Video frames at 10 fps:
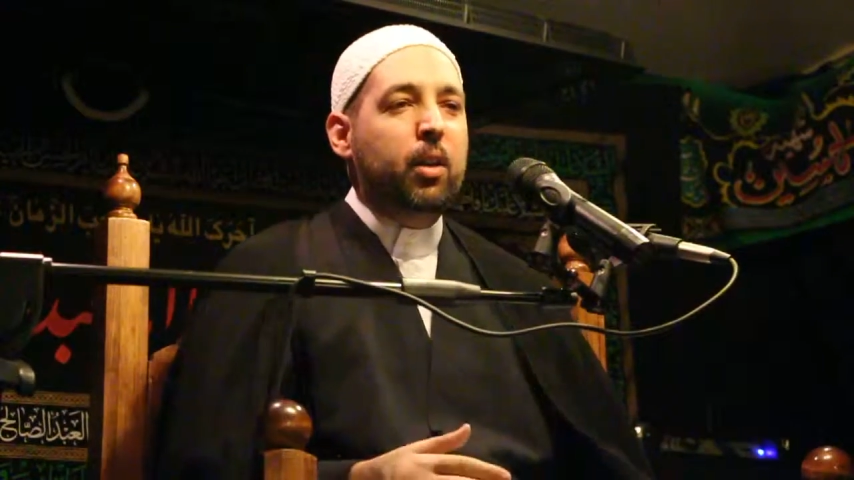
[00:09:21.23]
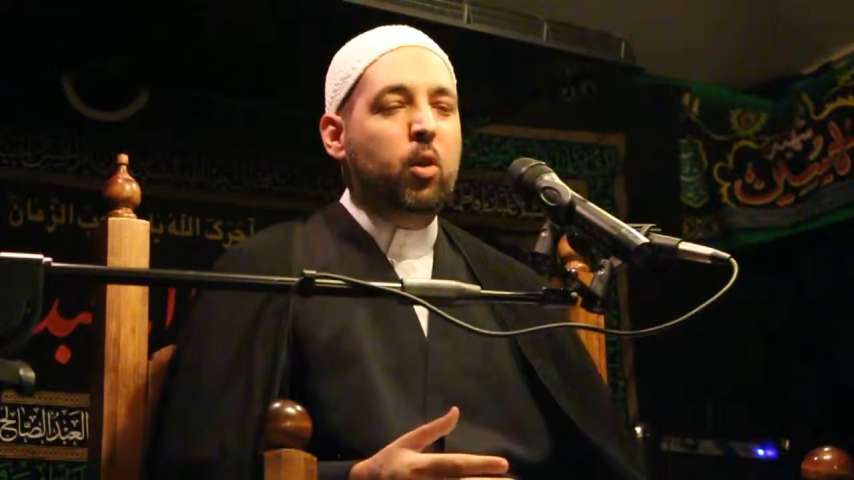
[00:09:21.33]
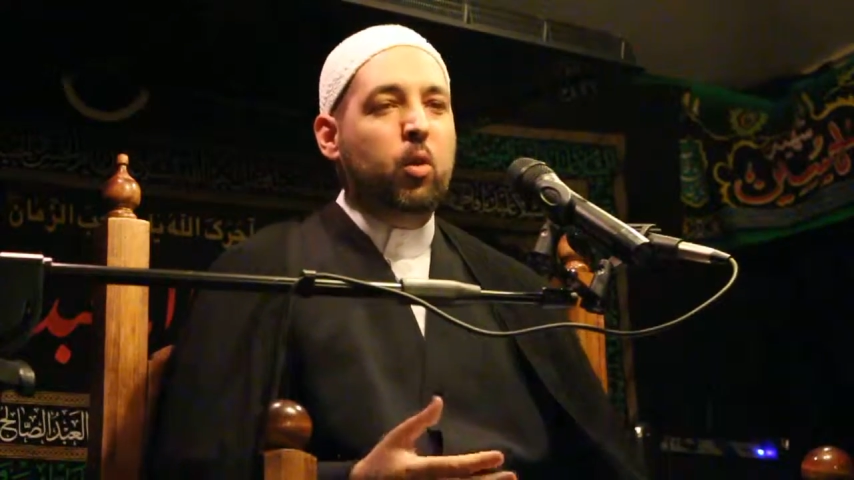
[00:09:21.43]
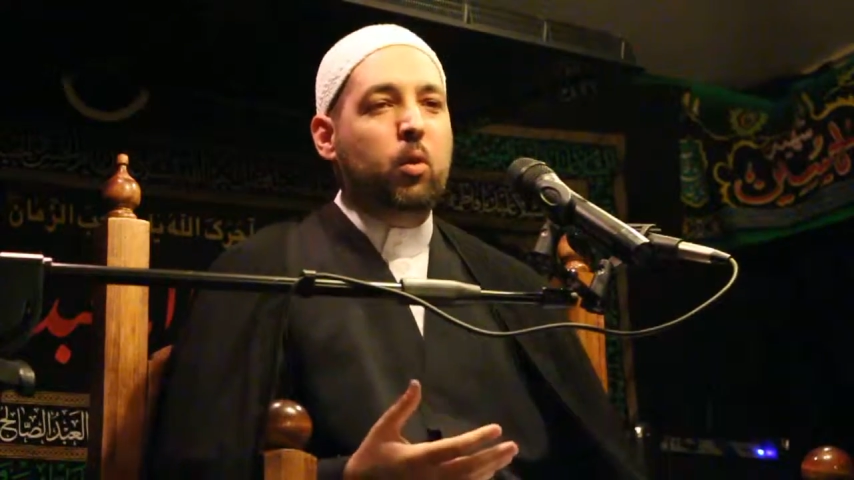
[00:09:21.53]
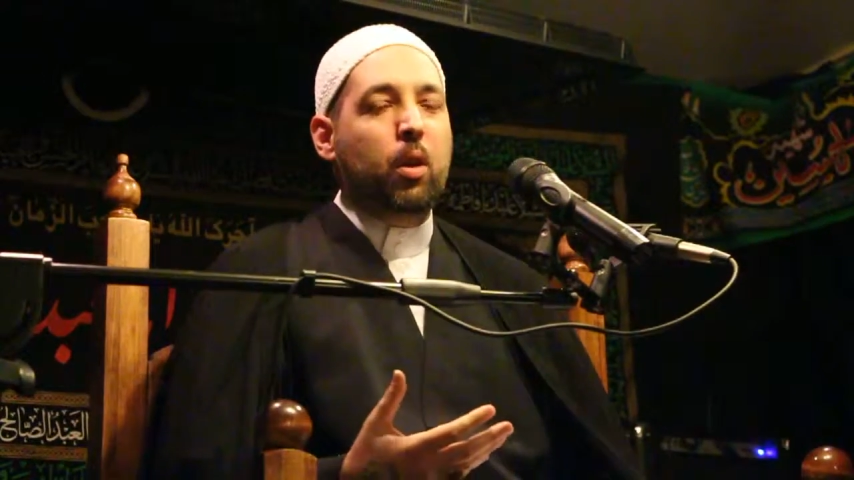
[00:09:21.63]

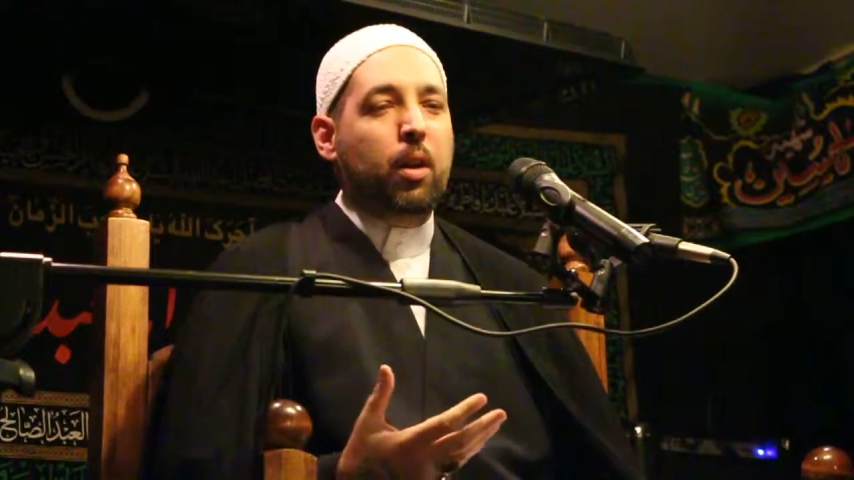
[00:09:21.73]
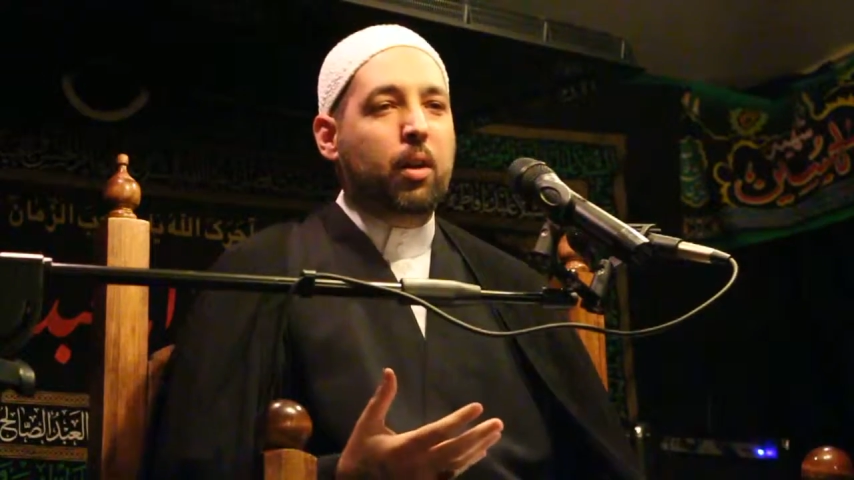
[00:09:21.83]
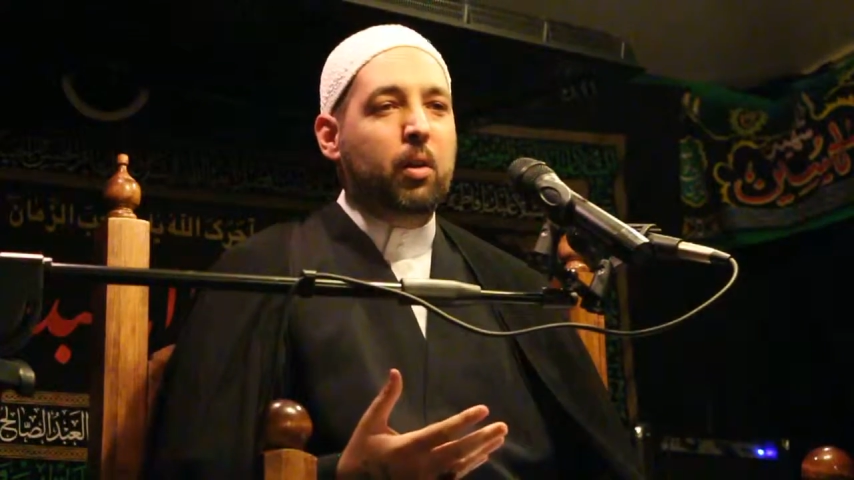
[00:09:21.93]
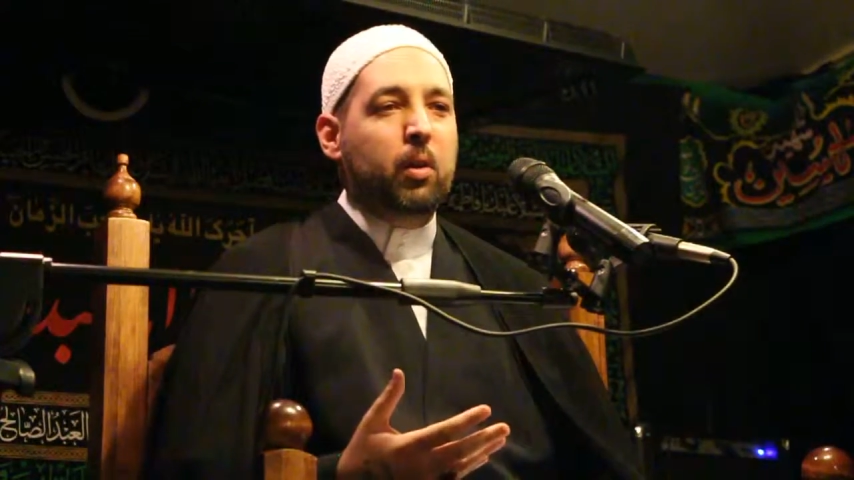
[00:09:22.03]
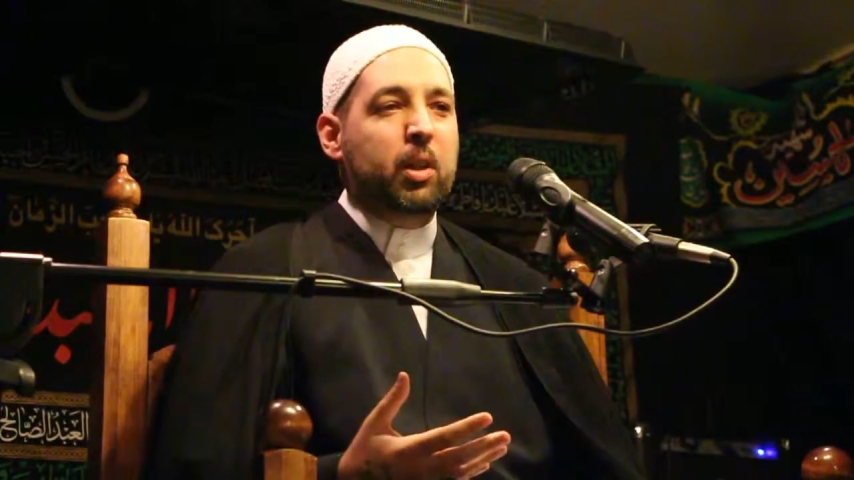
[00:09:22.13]

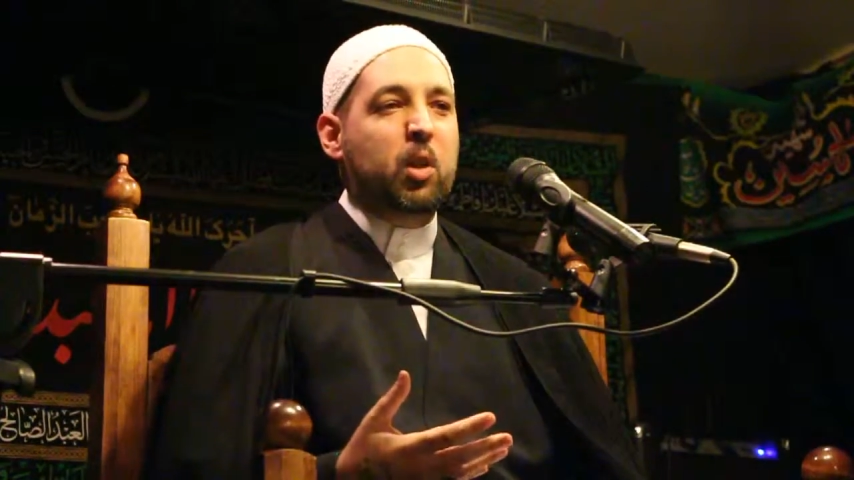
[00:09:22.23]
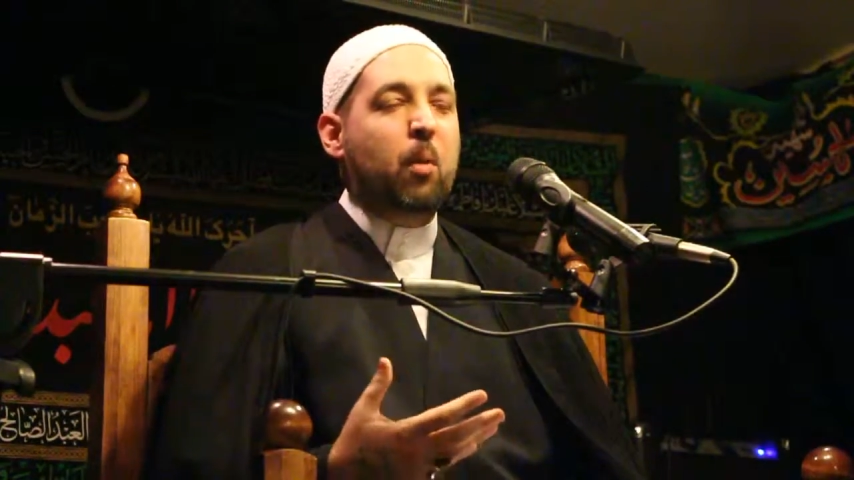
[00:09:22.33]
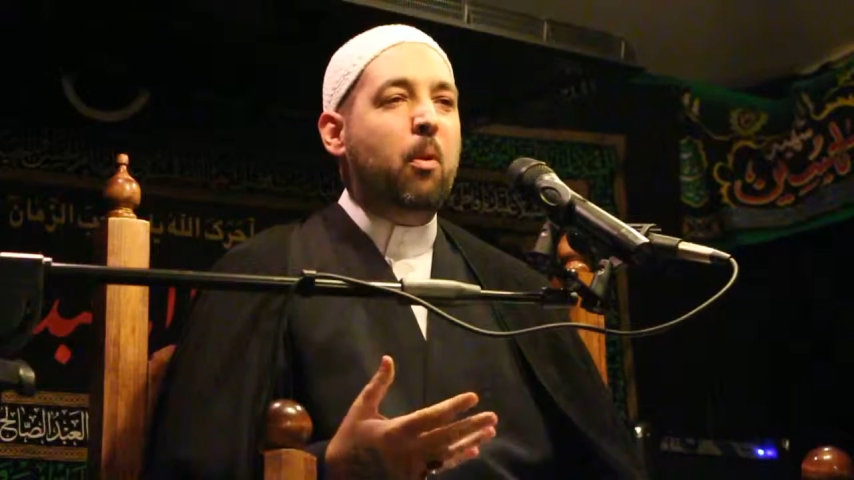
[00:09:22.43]
It's a